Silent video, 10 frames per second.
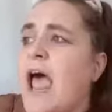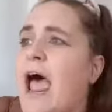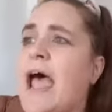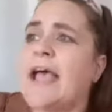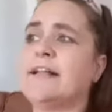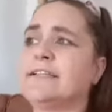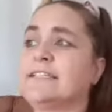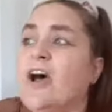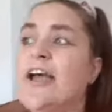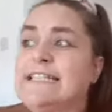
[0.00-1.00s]
and
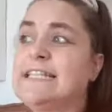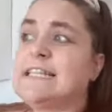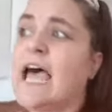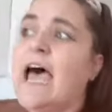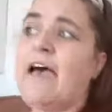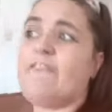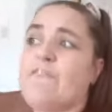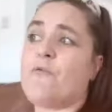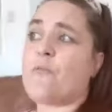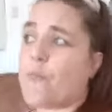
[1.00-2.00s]
I did have
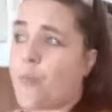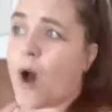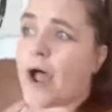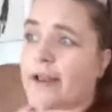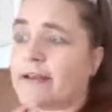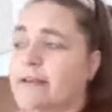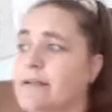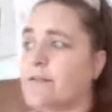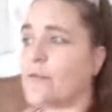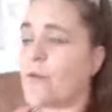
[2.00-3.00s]
one
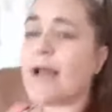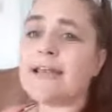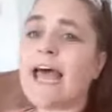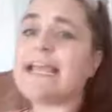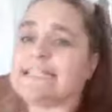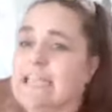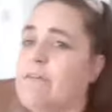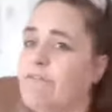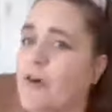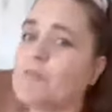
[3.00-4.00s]
one lady,
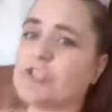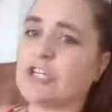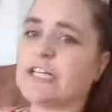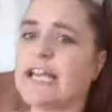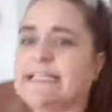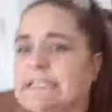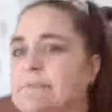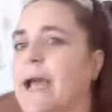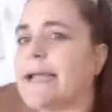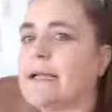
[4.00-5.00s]
unfortunately, did
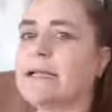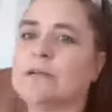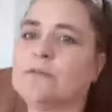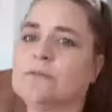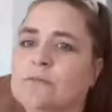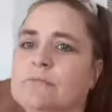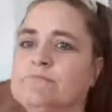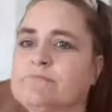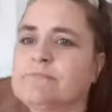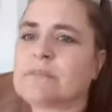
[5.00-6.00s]
make a little
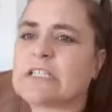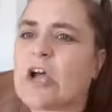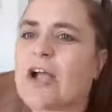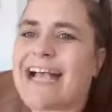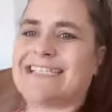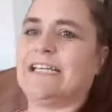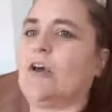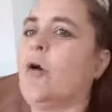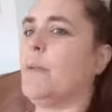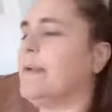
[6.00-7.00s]
sarcastic
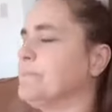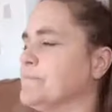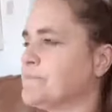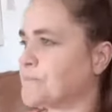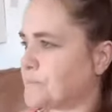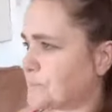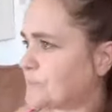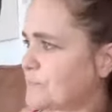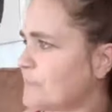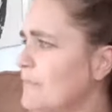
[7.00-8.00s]
comment,
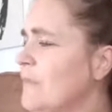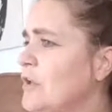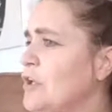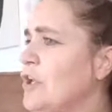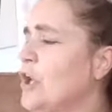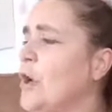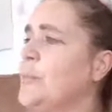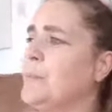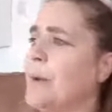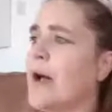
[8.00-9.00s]
you
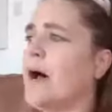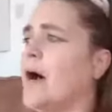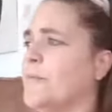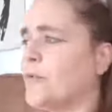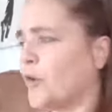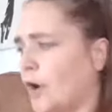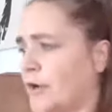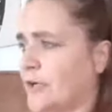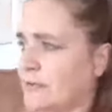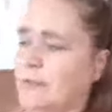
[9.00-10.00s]
know, but I'm not
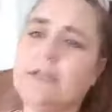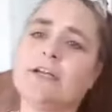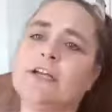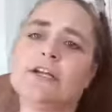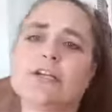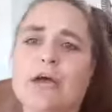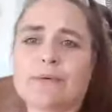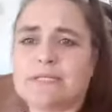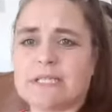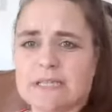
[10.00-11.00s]
gonna go
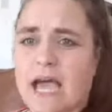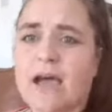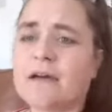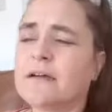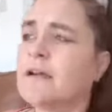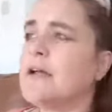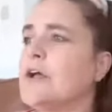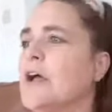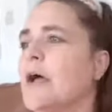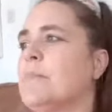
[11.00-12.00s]
into that.
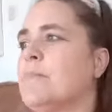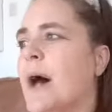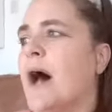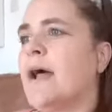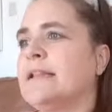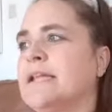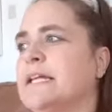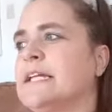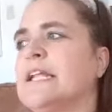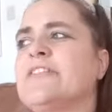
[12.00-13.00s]
But at the
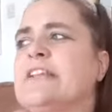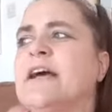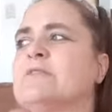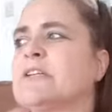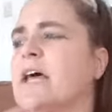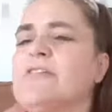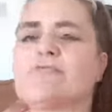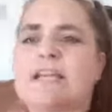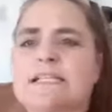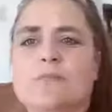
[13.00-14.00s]
end, and I think that was another
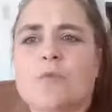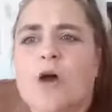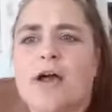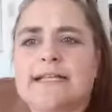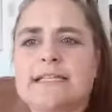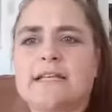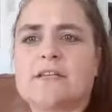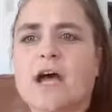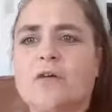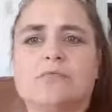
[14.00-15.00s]
reason why I said
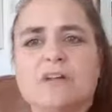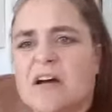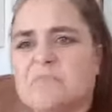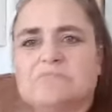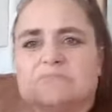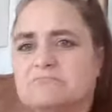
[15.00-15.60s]
no, I'm